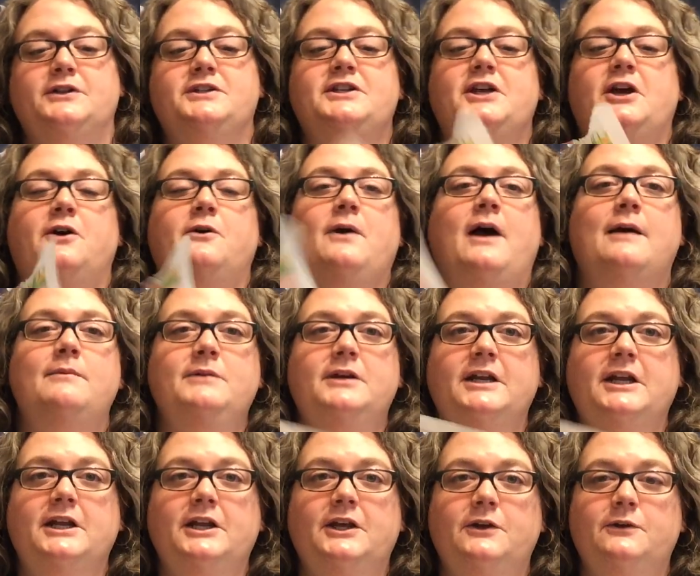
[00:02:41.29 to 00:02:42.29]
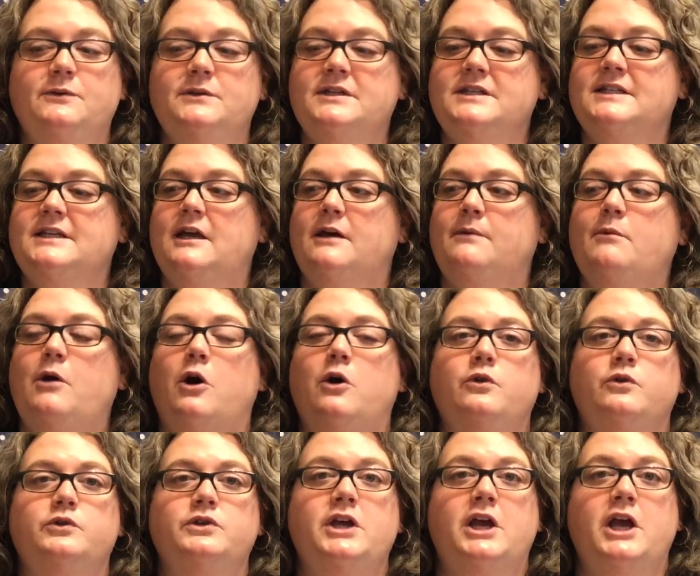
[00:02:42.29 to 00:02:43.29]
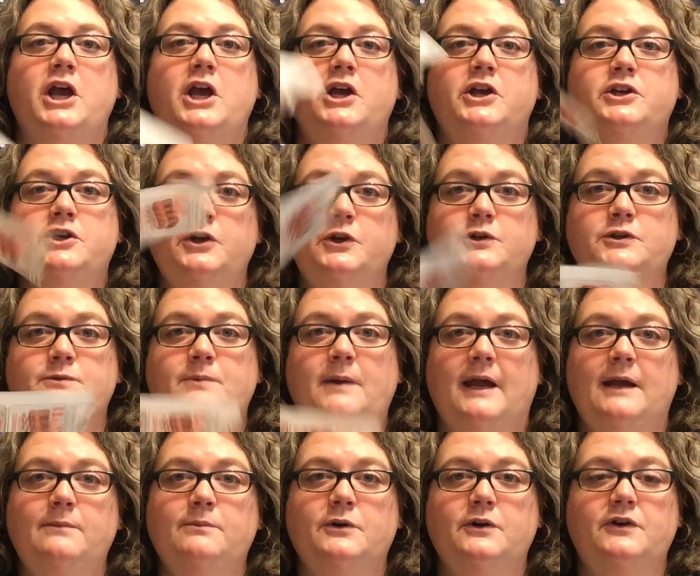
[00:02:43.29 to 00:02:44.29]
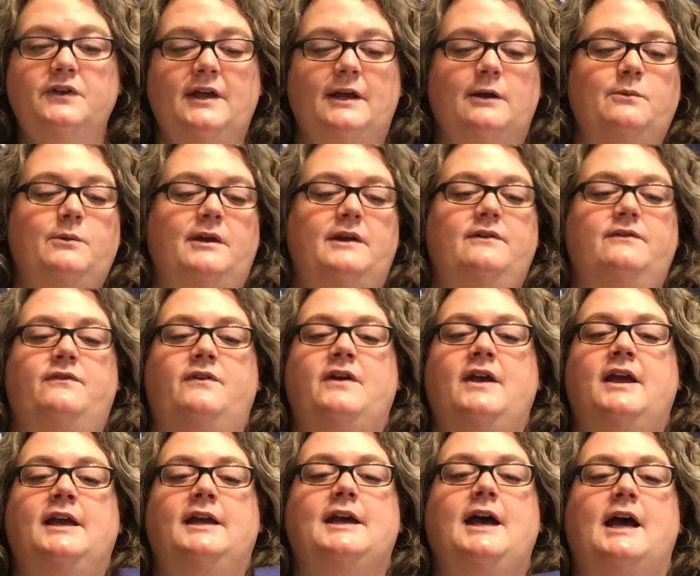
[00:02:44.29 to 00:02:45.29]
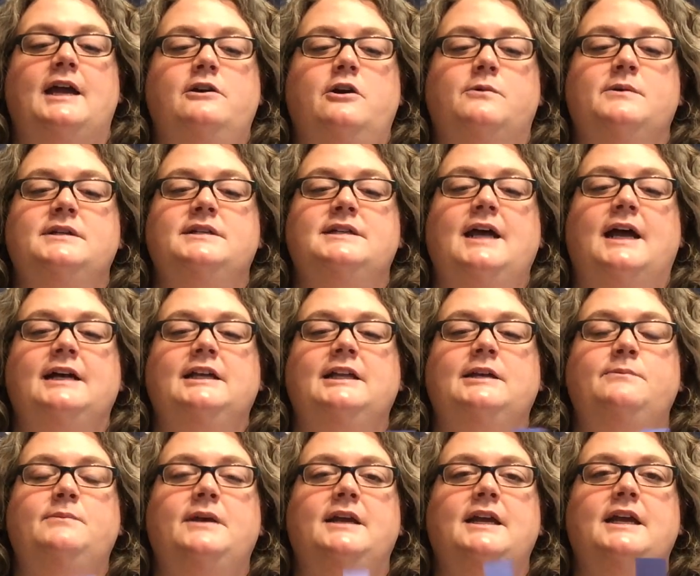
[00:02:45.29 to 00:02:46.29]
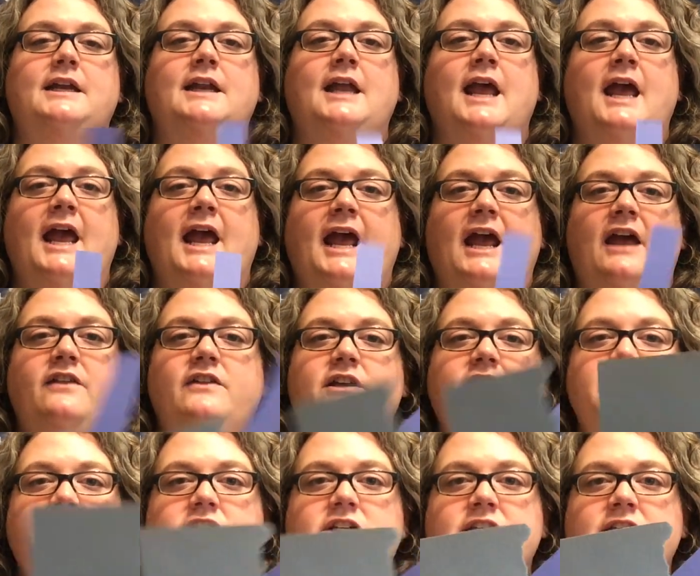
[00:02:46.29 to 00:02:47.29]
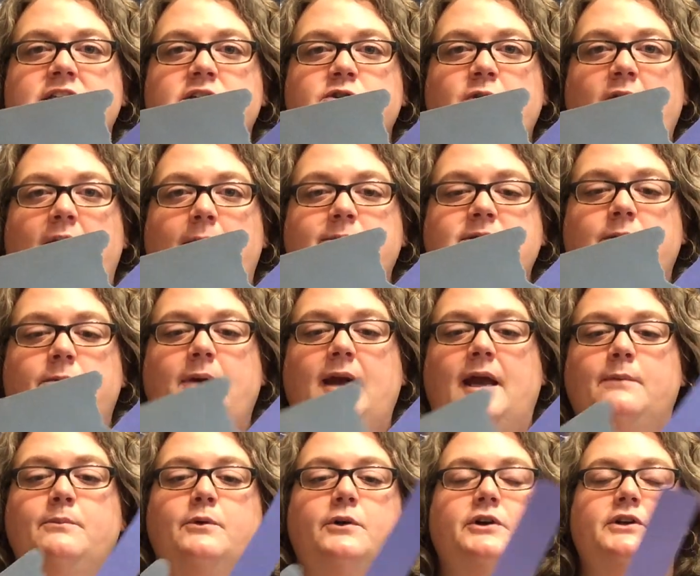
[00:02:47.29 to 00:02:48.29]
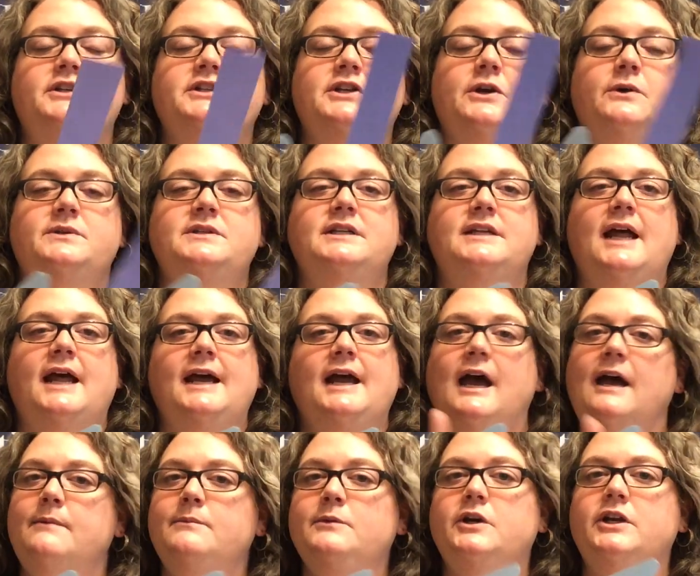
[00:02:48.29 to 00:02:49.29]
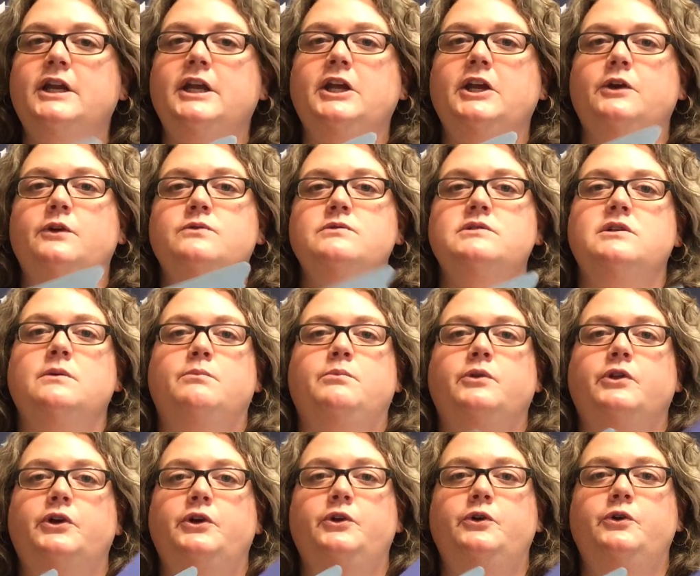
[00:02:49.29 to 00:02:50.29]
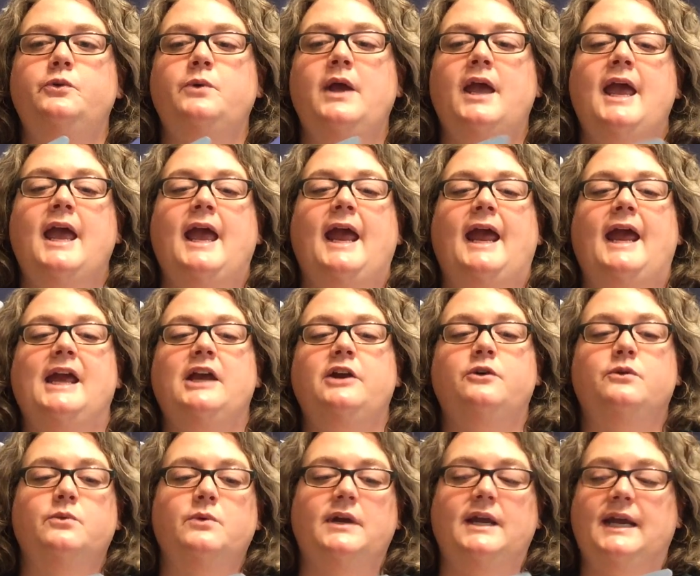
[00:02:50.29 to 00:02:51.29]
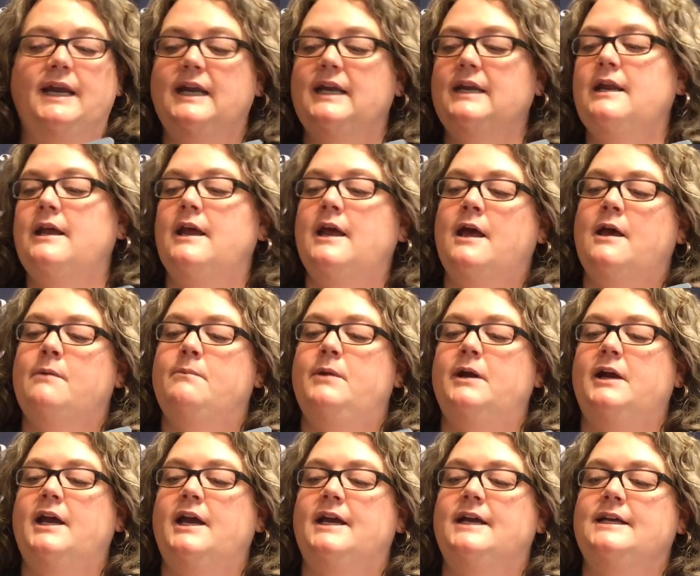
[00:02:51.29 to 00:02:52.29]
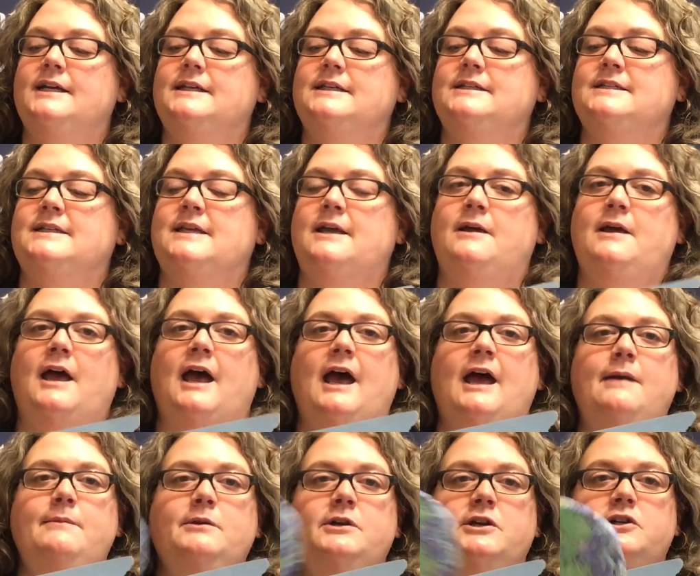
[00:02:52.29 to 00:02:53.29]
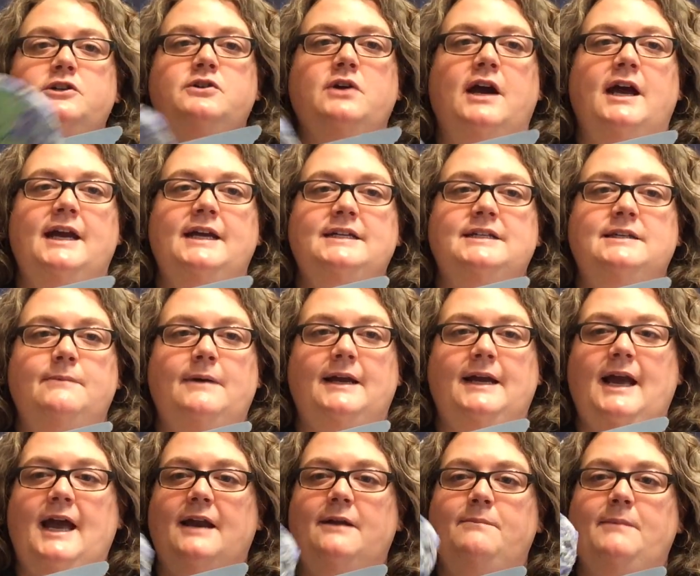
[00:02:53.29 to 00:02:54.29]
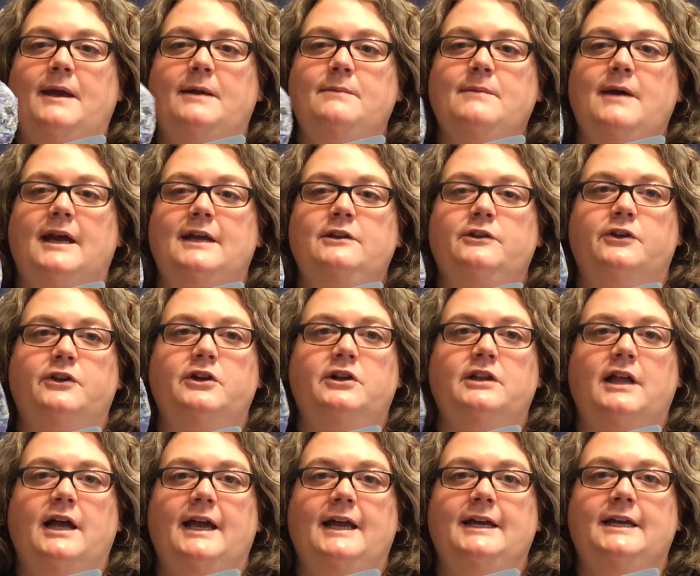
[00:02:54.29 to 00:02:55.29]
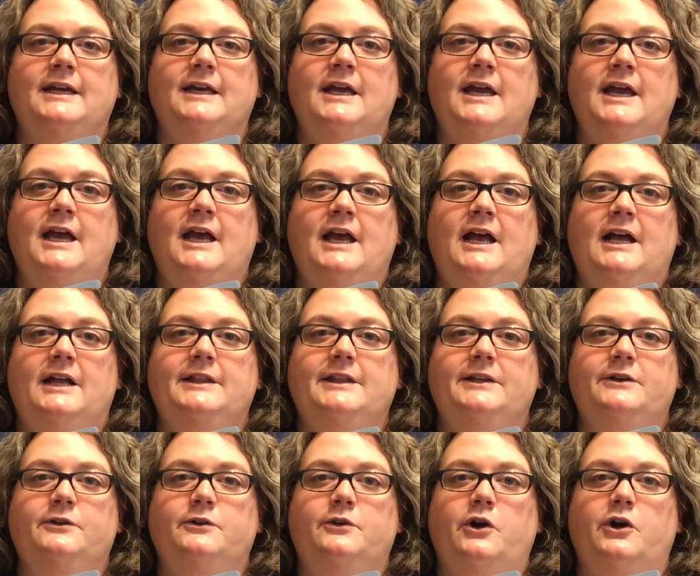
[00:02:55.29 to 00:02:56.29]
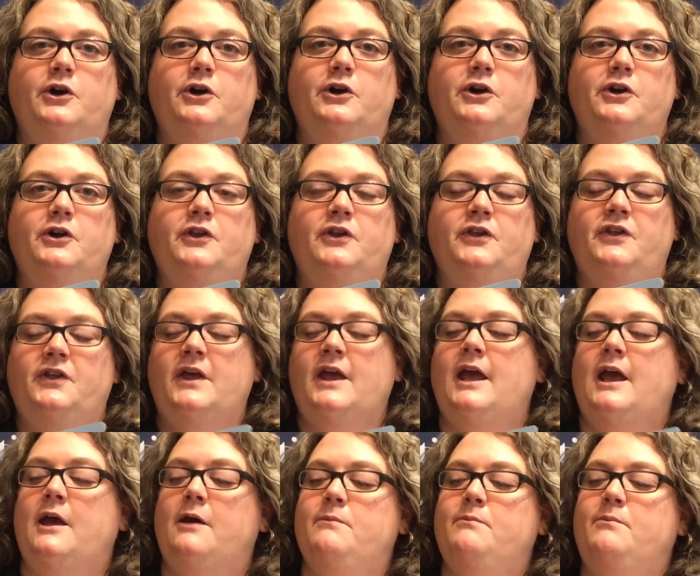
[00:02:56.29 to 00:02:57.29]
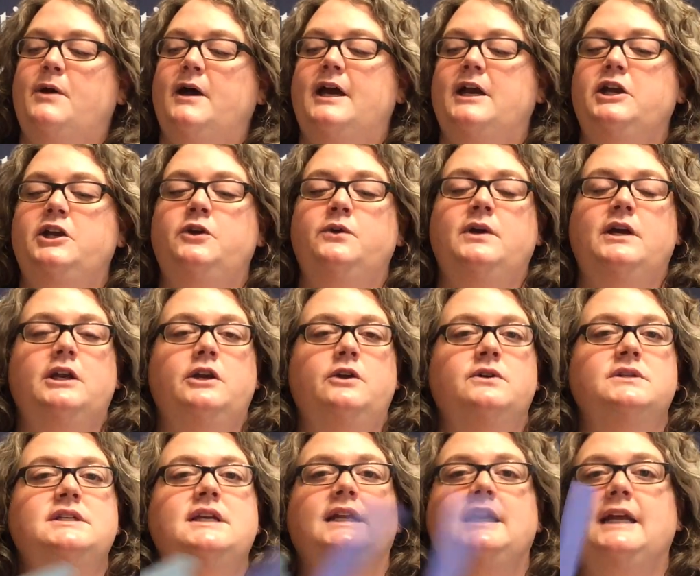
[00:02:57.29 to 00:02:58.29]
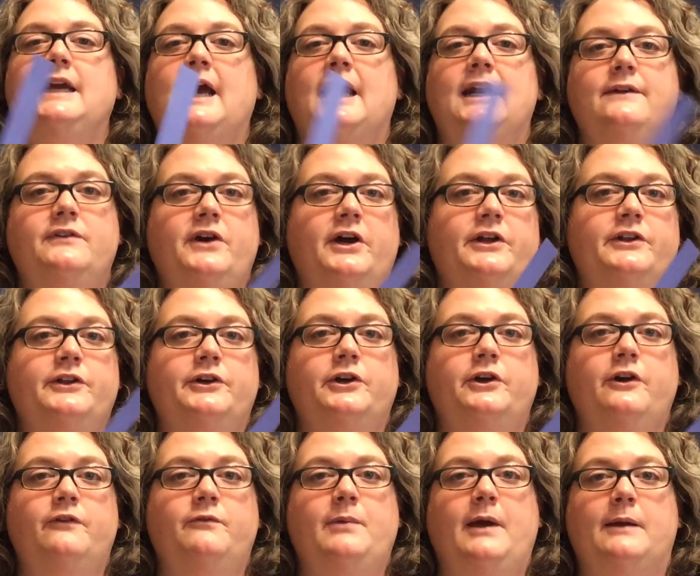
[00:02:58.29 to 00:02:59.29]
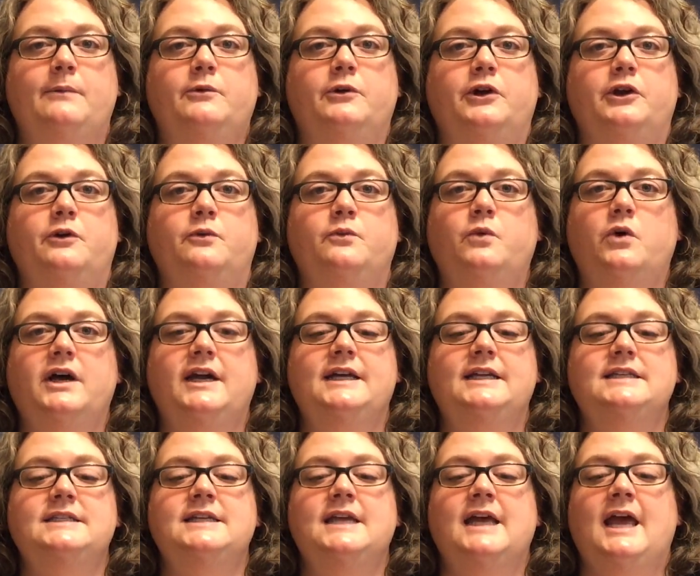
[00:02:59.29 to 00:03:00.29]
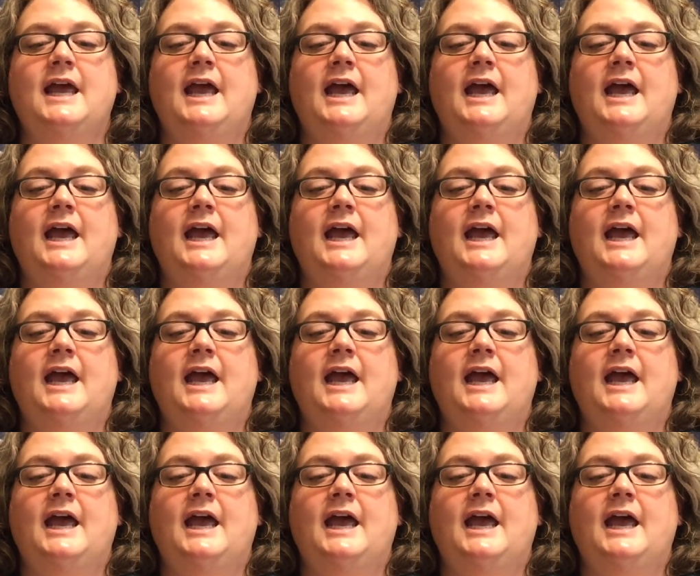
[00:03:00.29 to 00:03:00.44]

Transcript: So I'm going to use some old newspaper that we've got in our recycling bin, and then just scraps of paper. So today I'm going to use blue and green because I'm going to try to kind of make mine look like a little earth. But you can use any kind of color of paper you want.